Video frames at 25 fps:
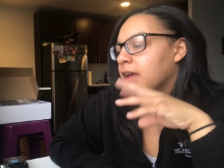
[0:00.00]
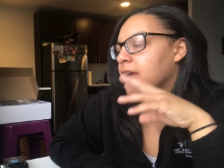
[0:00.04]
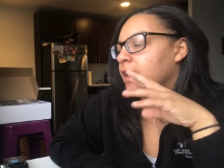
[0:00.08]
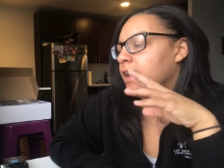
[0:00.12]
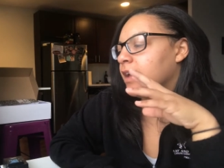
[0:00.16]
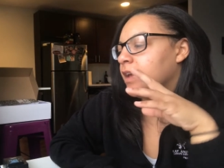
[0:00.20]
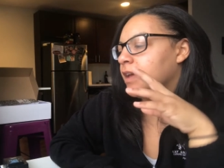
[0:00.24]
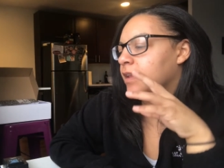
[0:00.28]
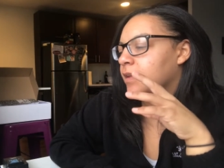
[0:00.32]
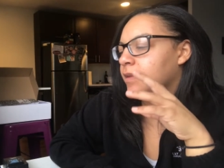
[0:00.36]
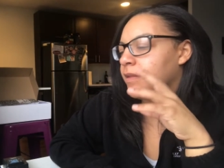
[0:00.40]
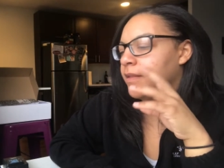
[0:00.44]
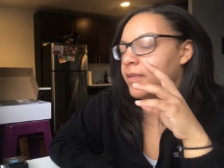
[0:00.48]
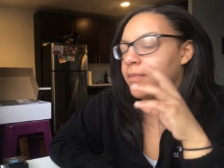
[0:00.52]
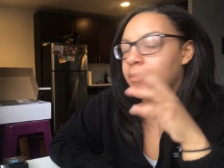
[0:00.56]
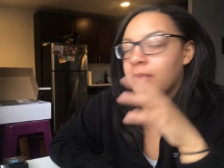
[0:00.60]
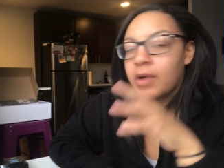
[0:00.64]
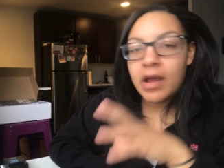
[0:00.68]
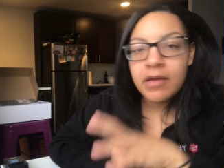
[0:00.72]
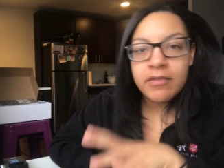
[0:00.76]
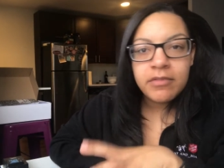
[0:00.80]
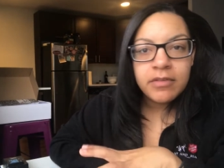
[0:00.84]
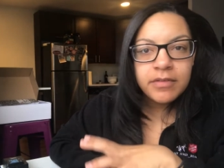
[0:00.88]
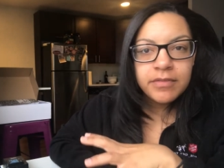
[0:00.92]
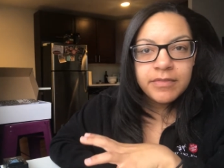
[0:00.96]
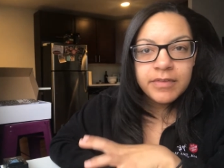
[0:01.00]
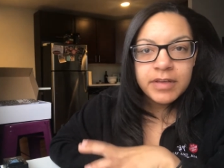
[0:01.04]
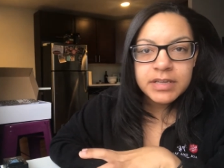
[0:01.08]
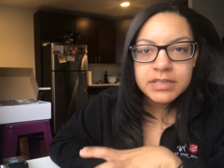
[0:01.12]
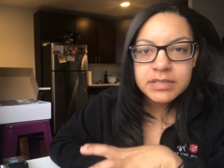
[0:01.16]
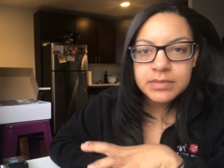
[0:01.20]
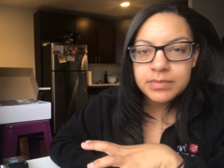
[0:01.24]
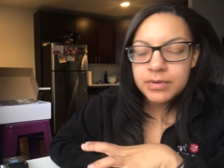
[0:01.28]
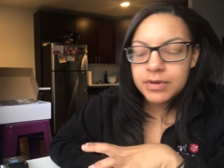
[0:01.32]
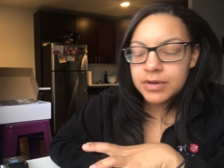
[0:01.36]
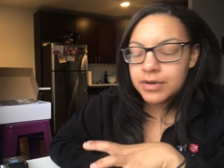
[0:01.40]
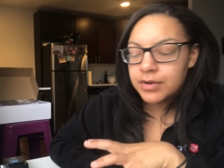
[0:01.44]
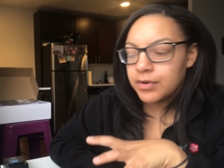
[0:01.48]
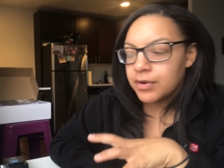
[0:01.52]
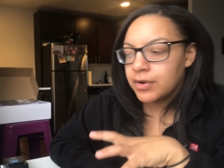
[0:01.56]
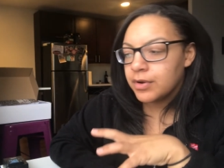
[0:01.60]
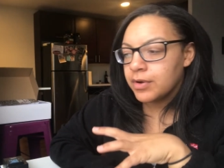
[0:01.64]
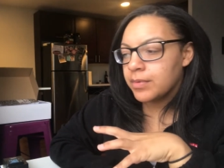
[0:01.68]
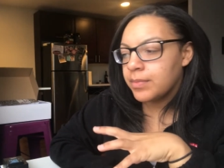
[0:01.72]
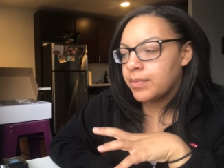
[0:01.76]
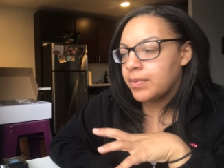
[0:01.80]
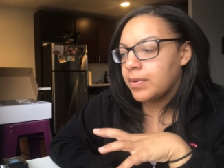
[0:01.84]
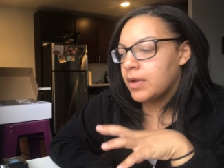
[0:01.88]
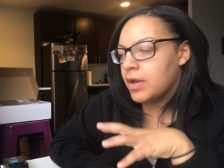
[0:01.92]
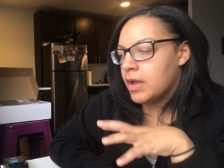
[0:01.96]
in the private Facebook
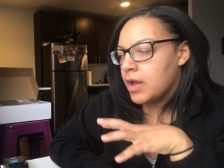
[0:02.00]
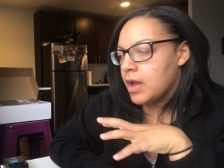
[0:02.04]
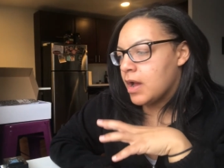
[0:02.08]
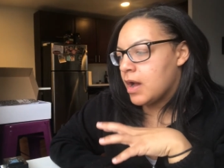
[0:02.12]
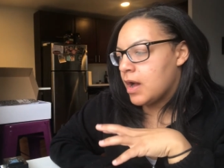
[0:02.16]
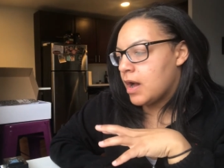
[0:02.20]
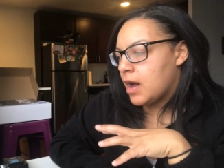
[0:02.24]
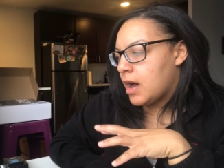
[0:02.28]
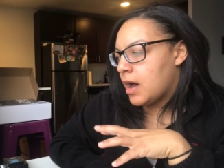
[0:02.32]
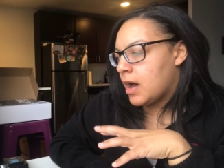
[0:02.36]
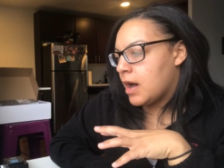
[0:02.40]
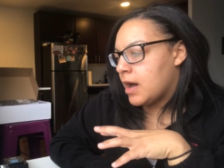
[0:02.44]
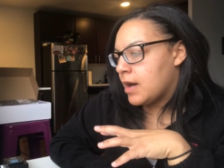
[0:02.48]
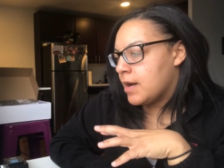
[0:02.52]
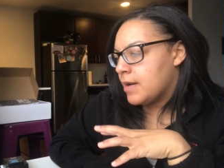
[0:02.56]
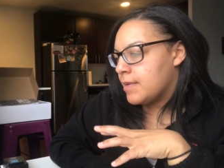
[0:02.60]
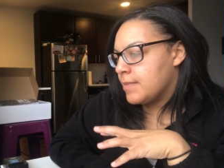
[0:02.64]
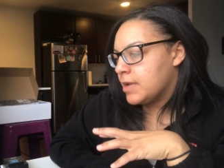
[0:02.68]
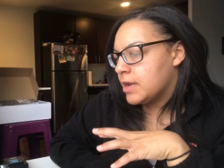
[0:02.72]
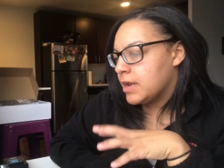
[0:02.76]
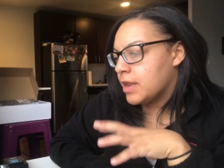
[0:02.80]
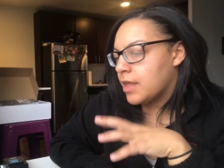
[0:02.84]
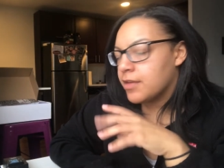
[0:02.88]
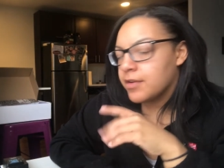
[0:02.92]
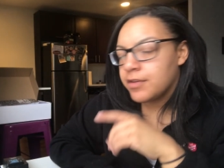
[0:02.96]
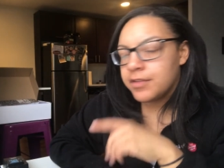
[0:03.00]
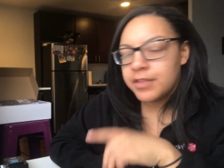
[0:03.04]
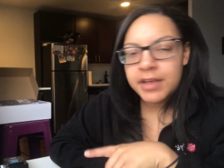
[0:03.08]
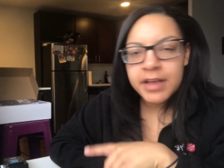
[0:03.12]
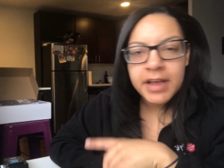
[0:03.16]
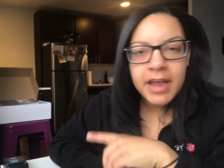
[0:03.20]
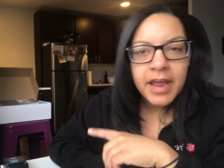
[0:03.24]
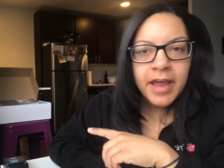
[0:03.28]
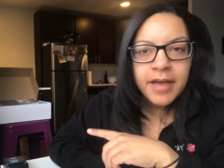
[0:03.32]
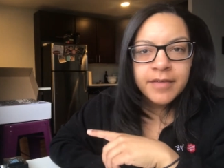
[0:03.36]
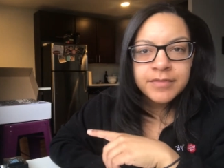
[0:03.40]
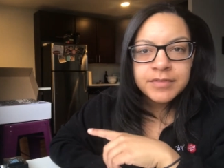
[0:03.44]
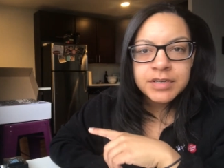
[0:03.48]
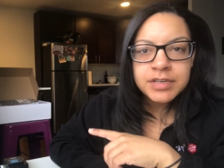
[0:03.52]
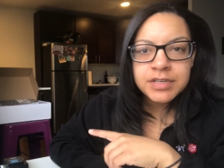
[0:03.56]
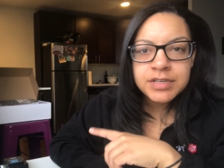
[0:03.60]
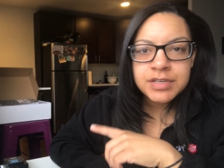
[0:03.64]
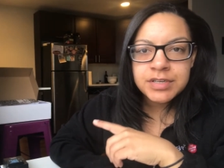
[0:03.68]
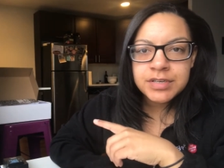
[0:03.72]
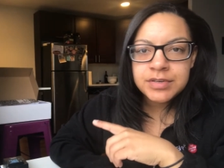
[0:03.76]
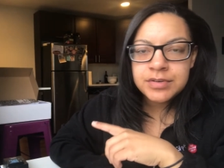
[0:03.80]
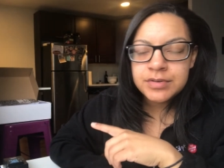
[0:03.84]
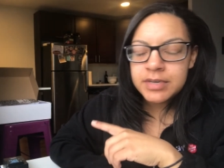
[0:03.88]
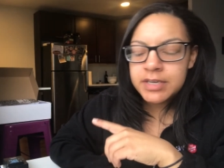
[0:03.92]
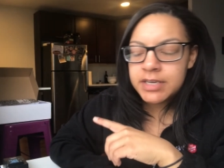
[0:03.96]
group. Another thing I have to
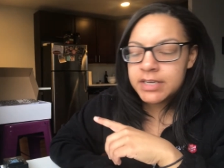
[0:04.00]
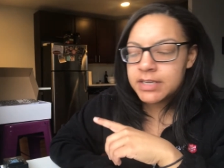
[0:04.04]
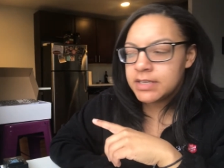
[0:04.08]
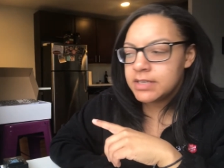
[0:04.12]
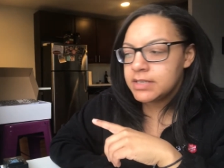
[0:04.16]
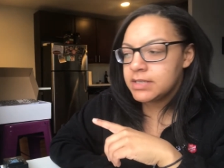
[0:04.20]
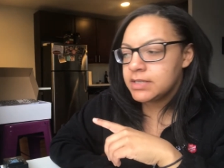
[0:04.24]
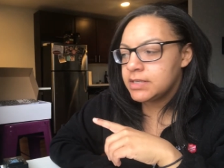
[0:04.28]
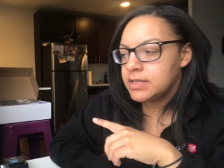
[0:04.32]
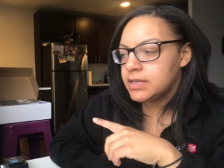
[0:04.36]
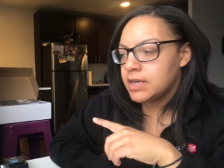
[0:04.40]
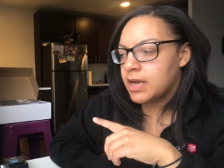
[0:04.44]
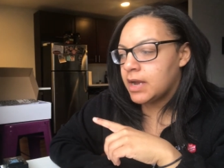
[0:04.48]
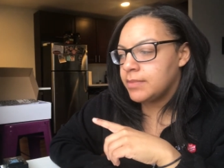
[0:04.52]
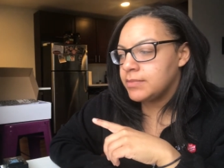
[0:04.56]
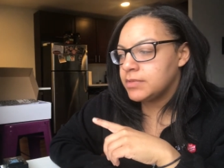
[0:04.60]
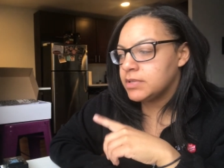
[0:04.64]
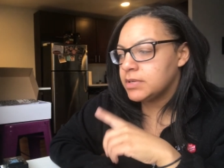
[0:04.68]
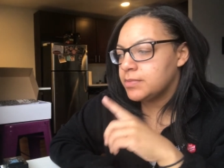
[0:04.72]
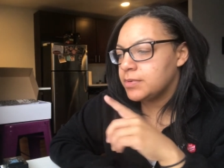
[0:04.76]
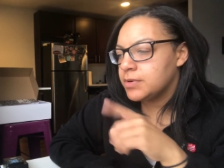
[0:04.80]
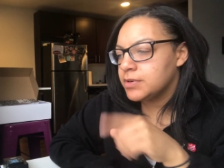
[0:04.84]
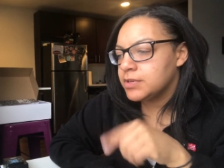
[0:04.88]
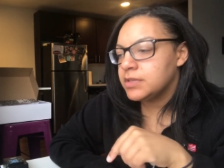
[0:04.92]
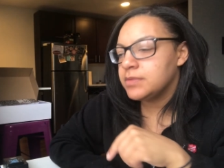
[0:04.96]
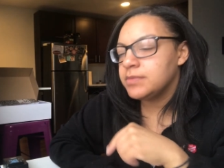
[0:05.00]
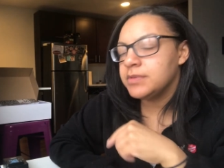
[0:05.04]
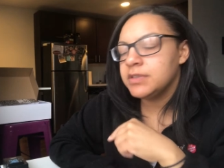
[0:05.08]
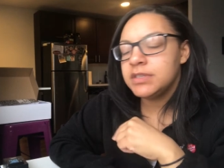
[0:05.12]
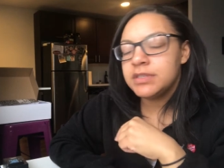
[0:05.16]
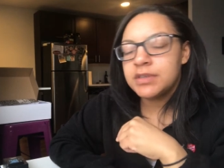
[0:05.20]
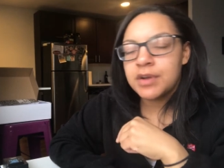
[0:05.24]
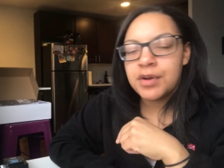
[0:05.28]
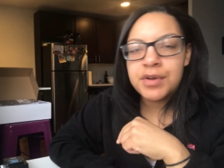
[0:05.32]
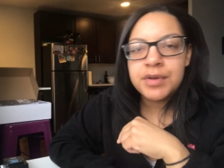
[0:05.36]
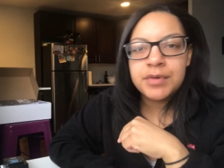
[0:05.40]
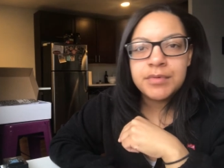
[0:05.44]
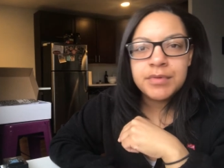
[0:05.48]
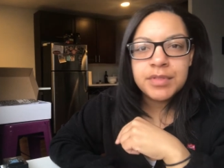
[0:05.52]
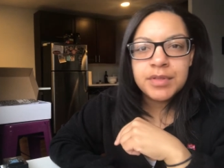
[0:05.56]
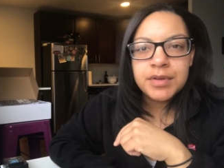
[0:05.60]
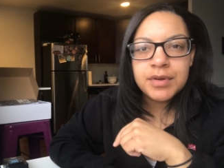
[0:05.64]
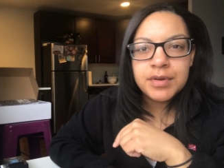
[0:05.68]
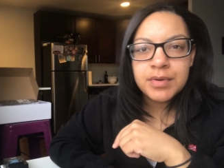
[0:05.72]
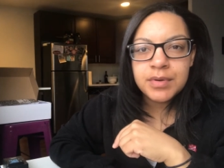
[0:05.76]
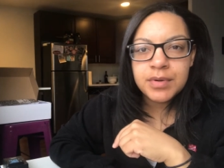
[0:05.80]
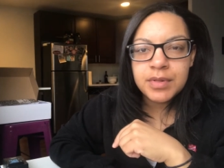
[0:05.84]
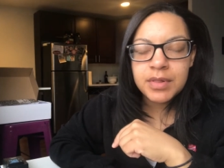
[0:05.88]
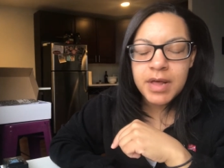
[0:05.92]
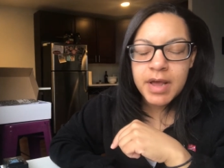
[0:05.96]
do is I'm supposed to be starting with a
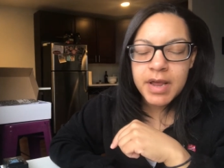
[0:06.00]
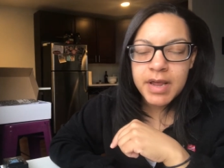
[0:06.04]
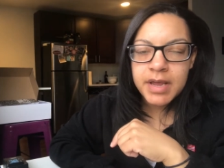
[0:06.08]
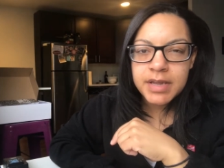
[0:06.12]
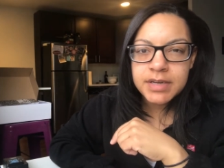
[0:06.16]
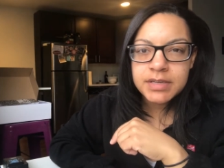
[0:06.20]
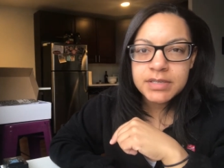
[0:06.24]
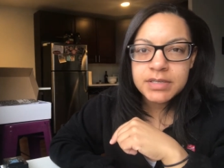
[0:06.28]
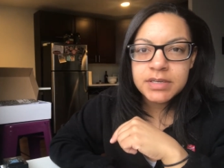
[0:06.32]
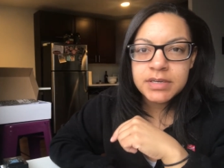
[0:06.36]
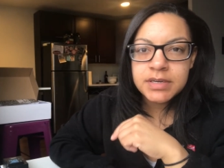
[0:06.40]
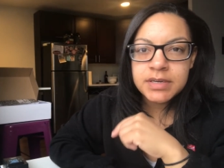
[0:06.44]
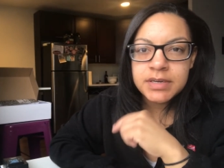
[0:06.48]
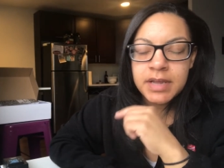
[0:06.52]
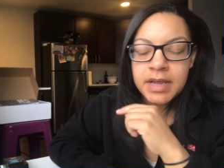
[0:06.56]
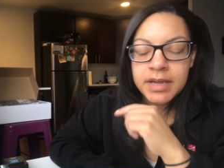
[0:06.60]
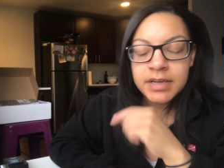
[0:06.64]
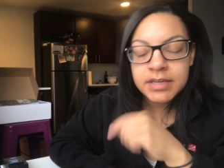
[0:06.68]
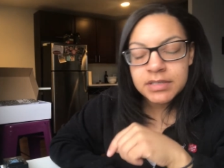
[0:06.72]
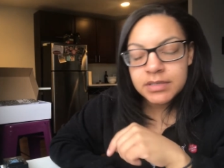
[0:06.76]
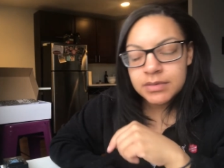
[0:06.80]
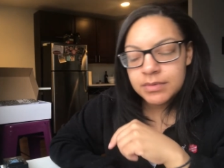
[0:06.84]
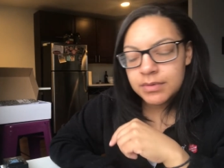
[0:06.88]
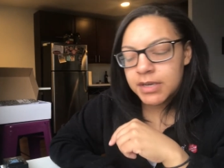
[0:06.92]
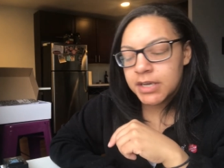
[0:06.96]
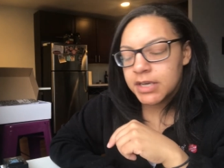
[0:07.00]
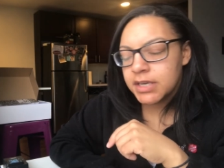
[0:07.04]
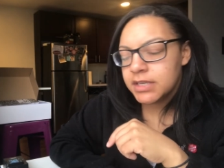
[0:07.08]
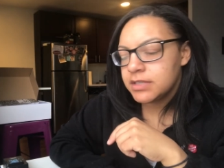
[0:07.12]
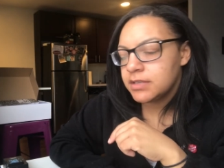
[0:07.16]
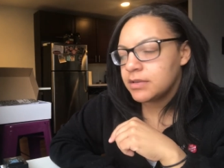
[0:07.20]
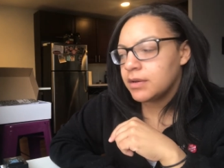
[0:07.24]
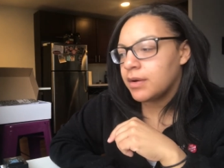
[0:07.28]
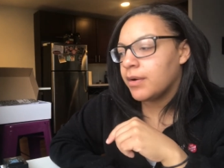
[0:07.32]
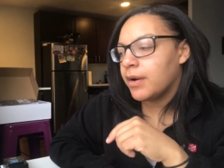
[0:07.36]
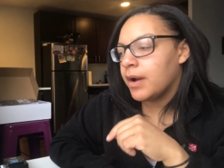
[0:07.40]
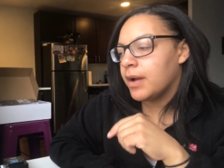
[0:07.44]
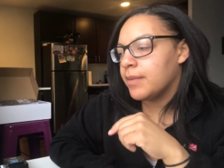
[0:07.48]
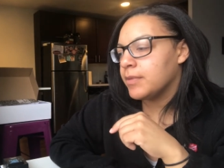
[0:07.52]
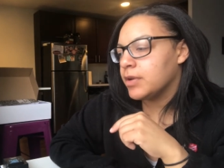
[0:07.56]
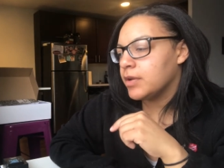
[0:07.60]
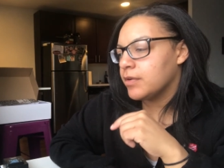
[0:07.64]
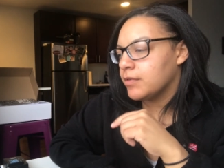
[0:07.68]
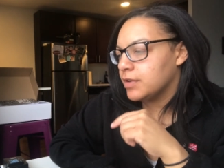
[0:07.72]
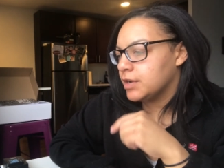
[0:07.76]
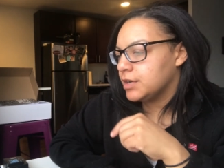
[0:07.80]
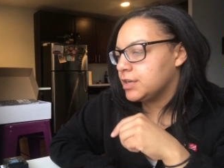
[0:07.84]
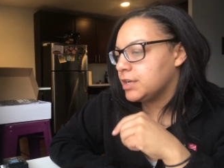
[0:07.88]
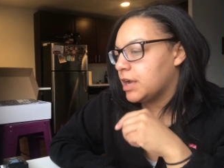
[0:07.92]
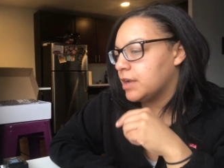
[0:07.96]
new client next week. So I'm gonna
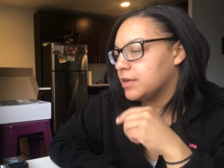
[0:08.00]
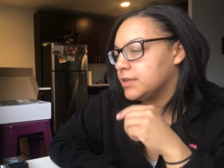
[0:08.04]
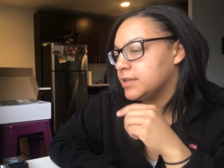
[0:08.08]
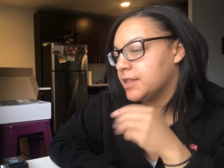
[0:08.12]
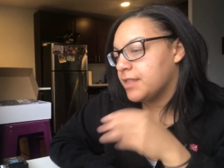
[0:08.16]
reach out to